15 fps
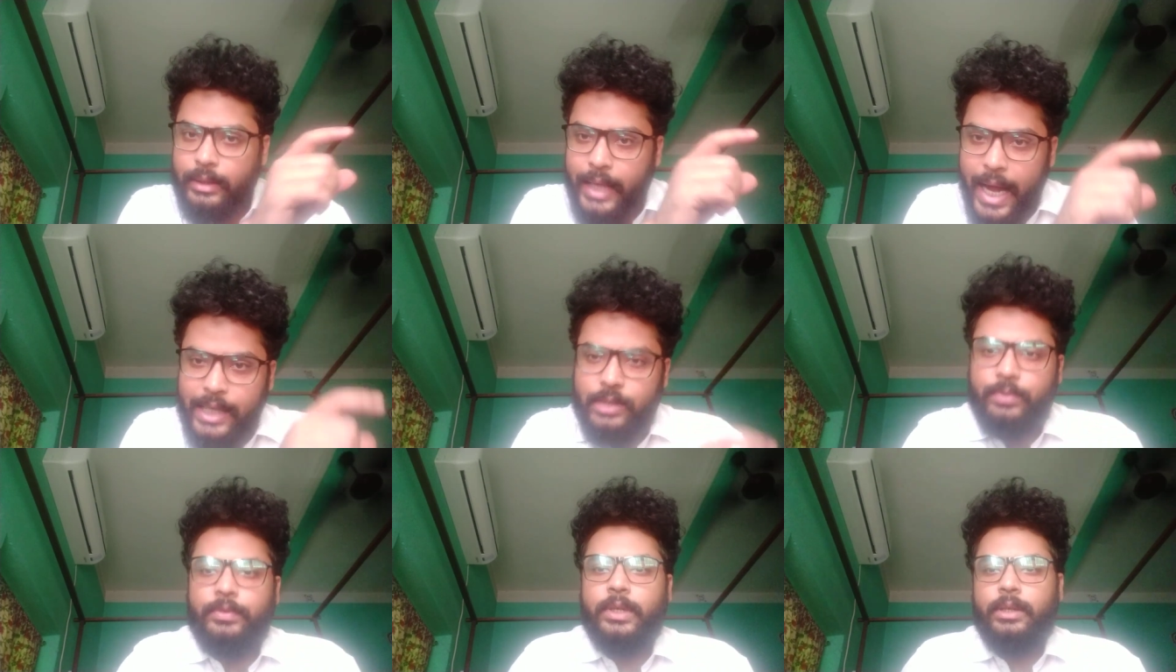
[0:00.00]

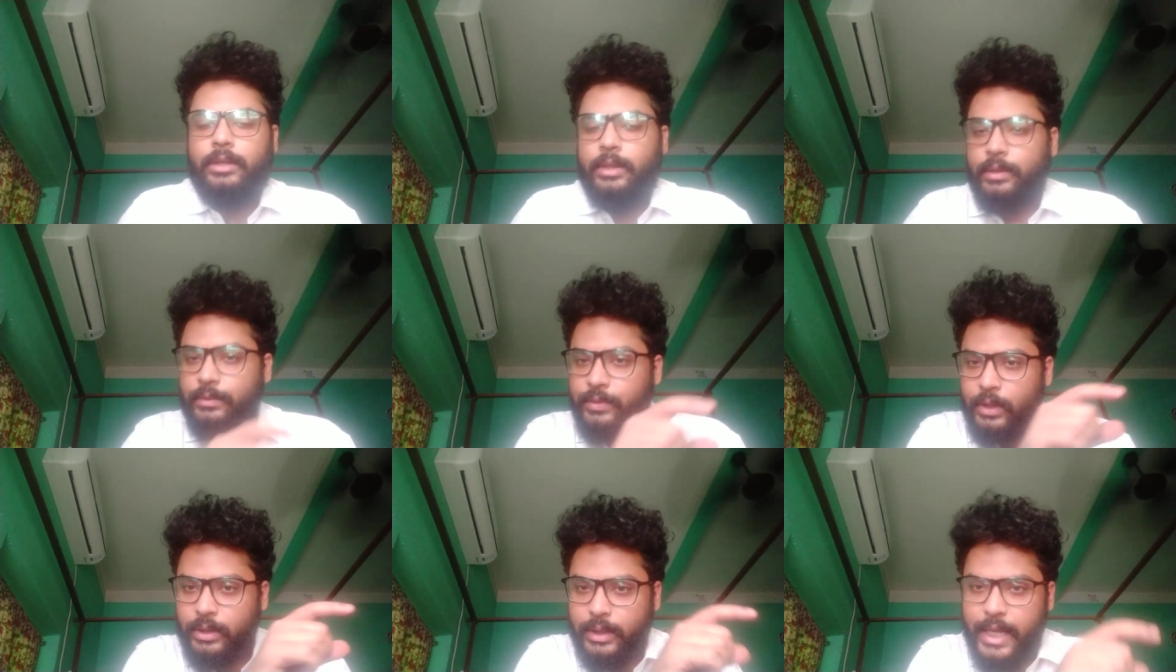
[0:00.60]
that we the
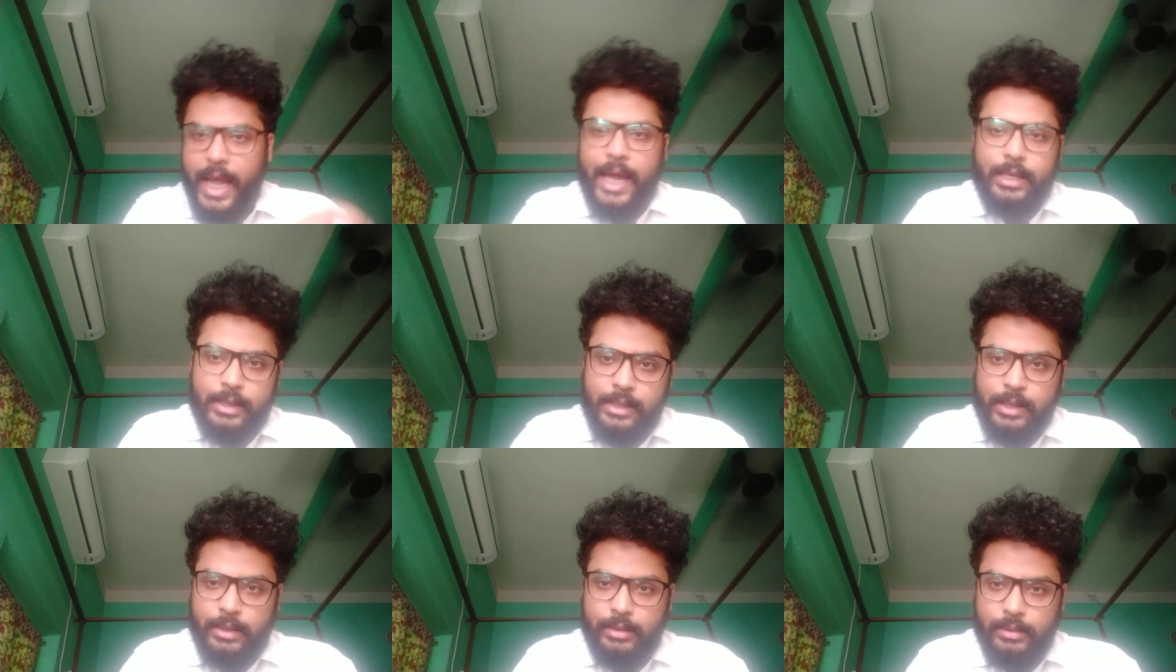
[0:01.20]
for
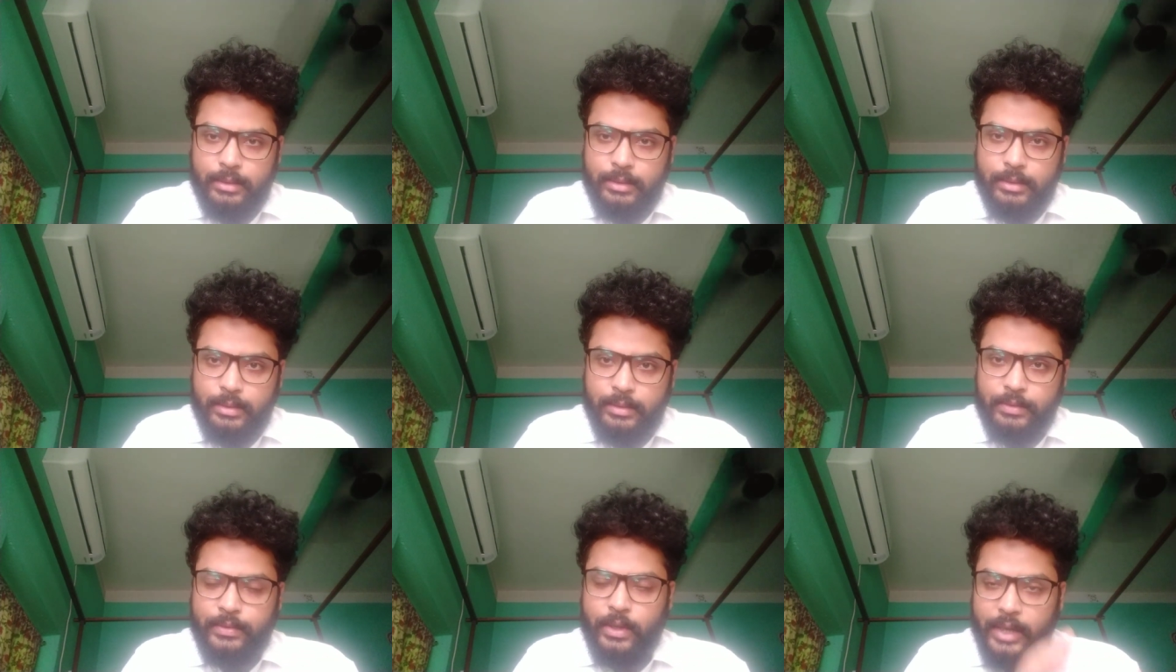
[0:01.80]
that
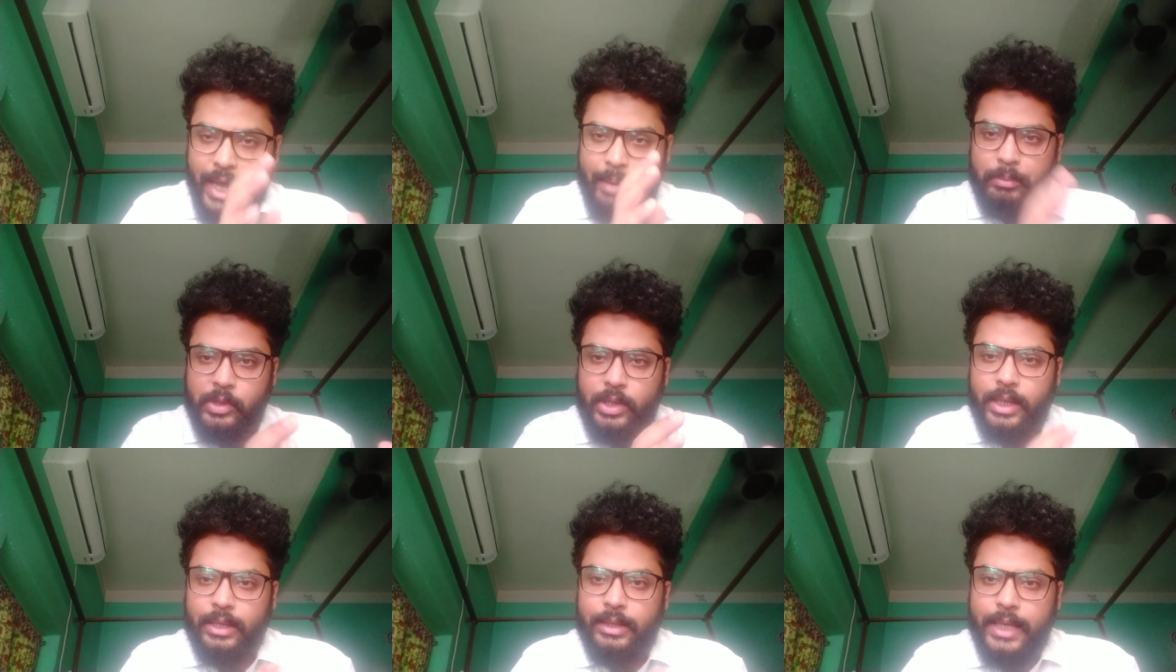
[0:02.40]
for
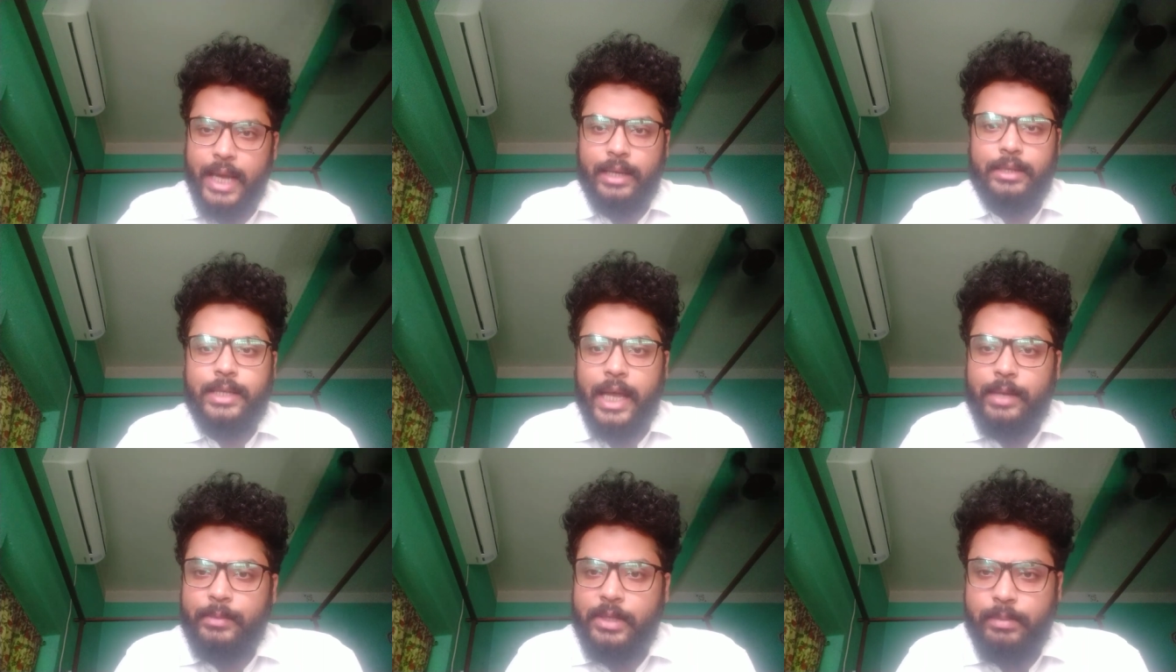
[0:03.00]
capturing that
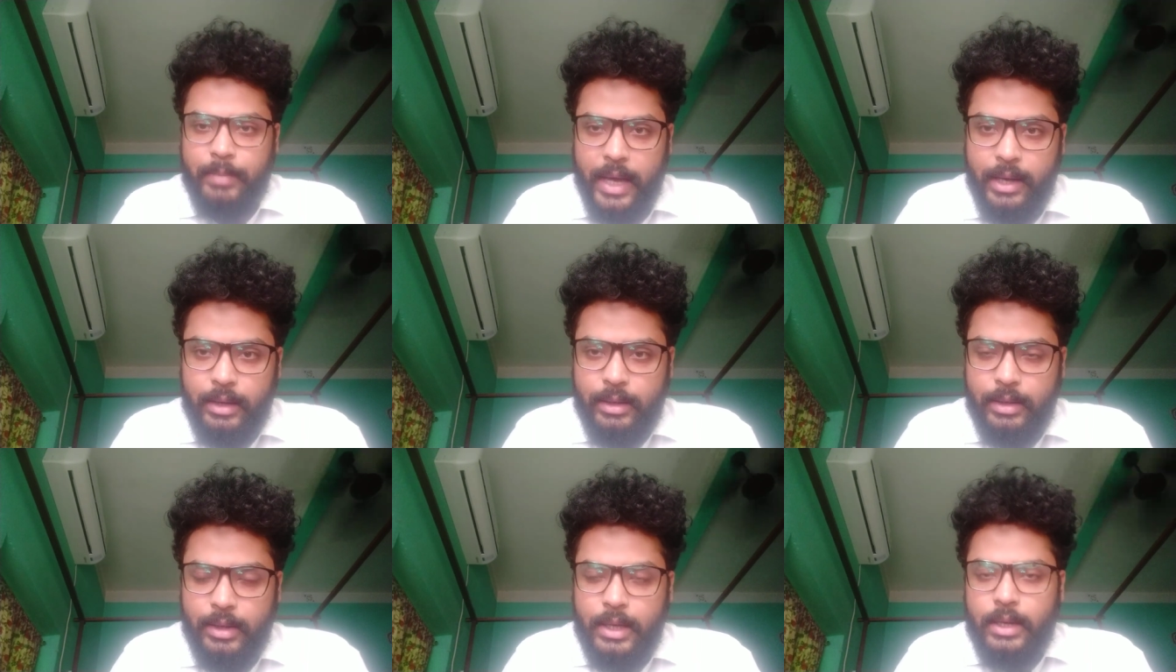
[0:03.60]
time span
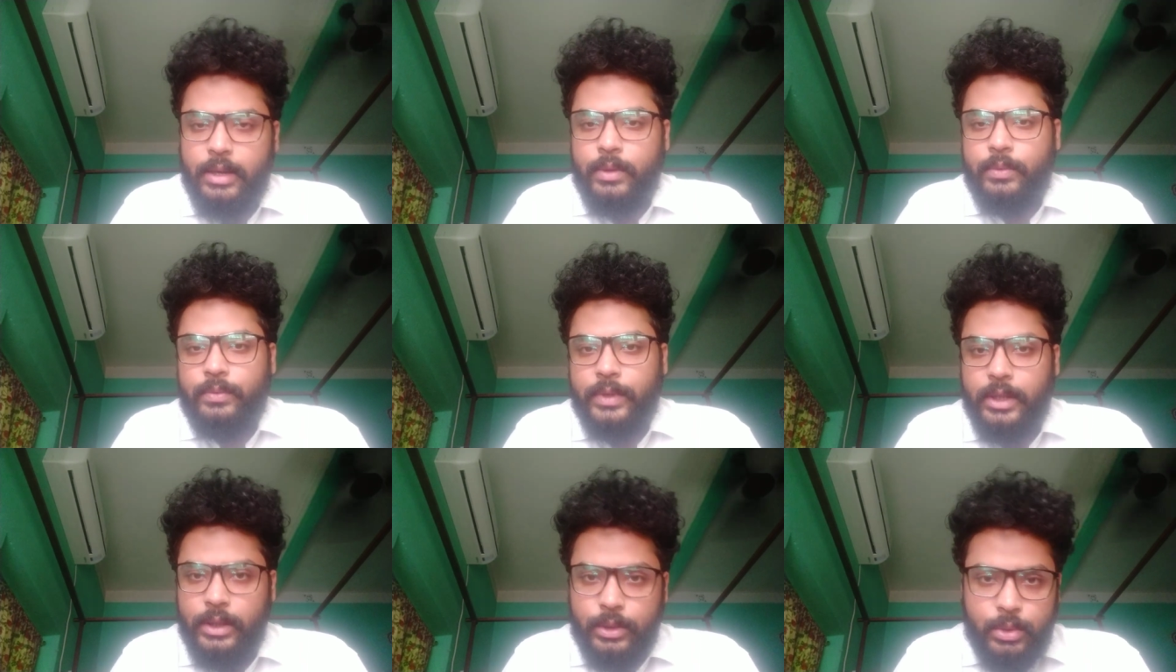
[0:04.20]

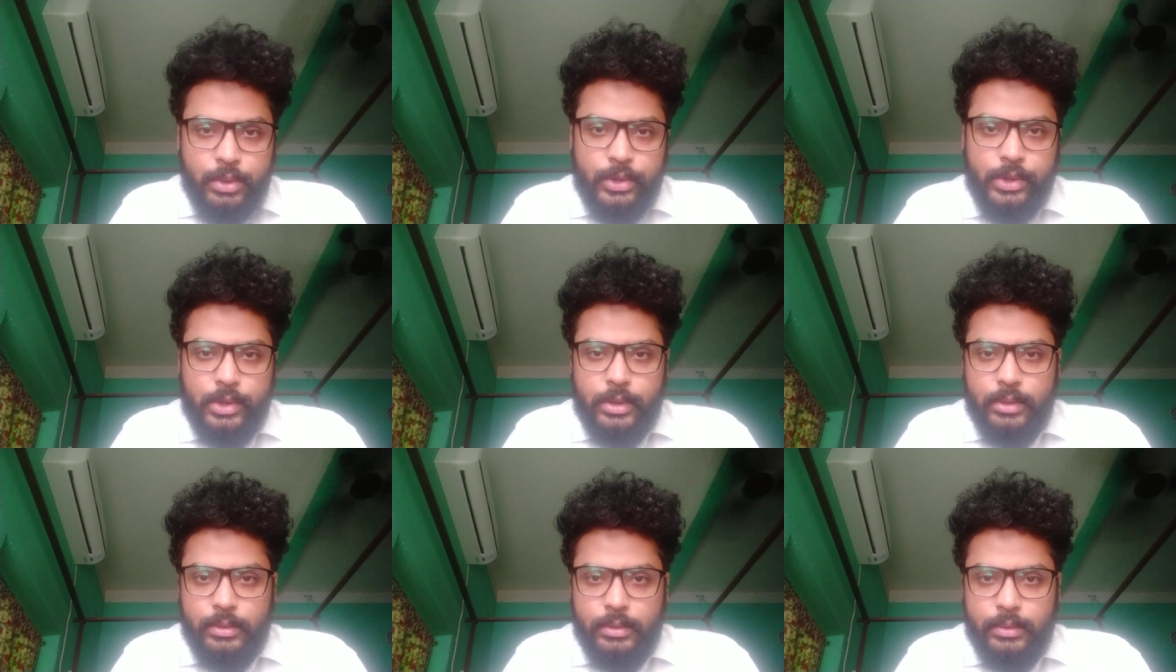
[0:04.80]
we use
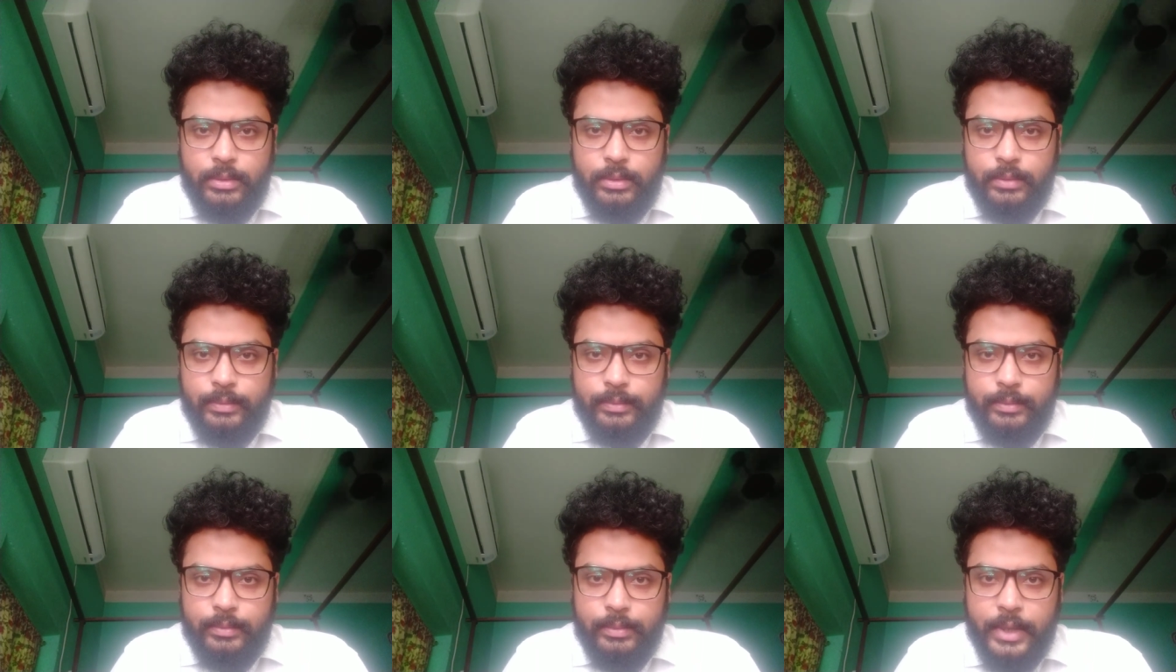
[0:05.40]

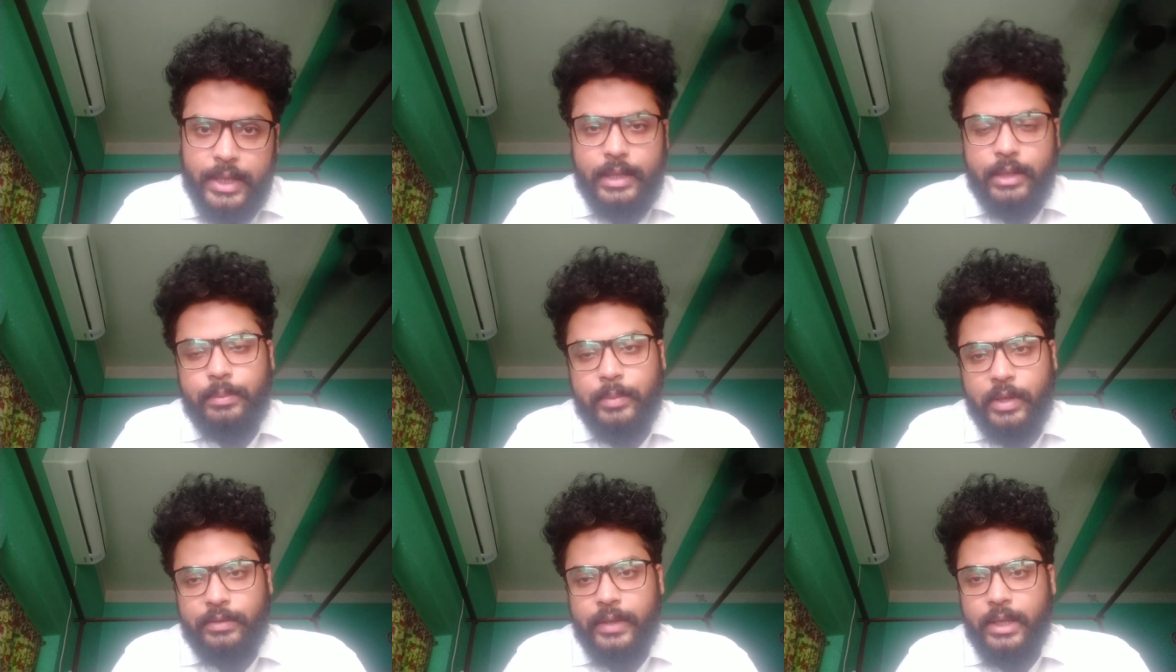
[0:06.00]
present
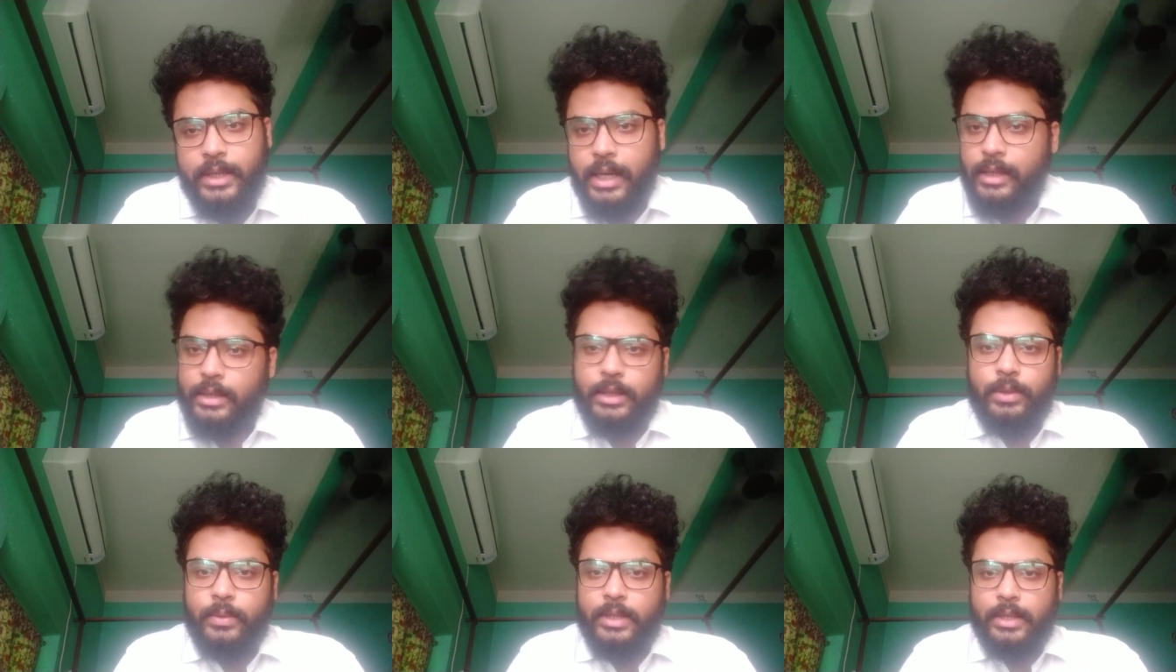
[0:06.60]
perfect
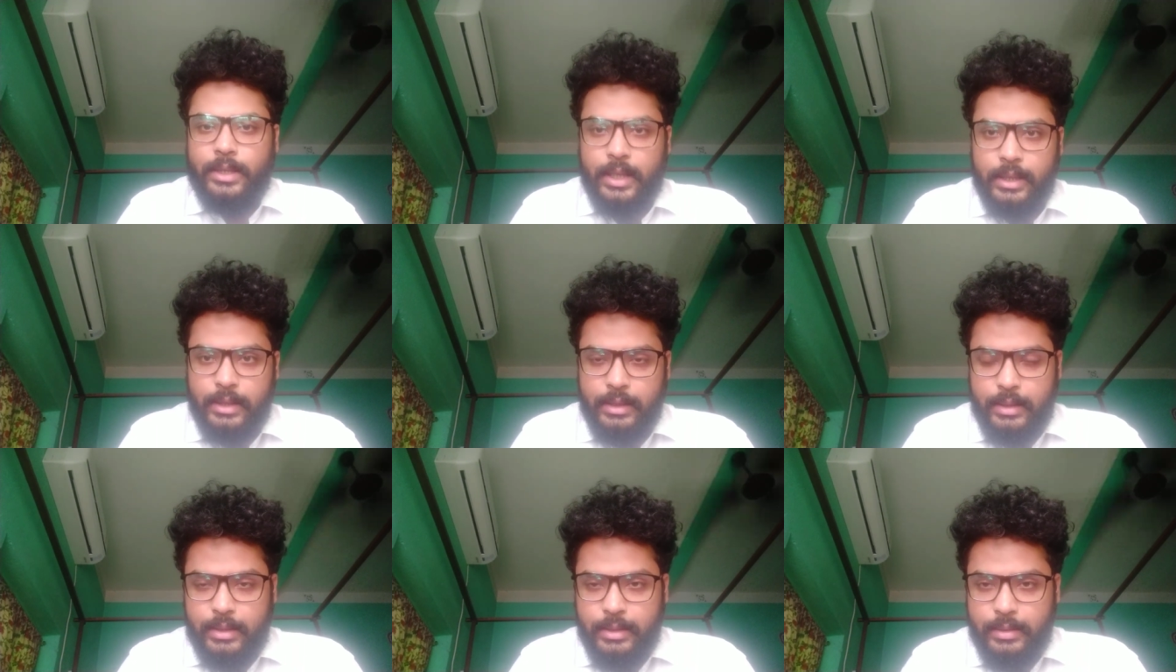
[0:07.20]
continuous tense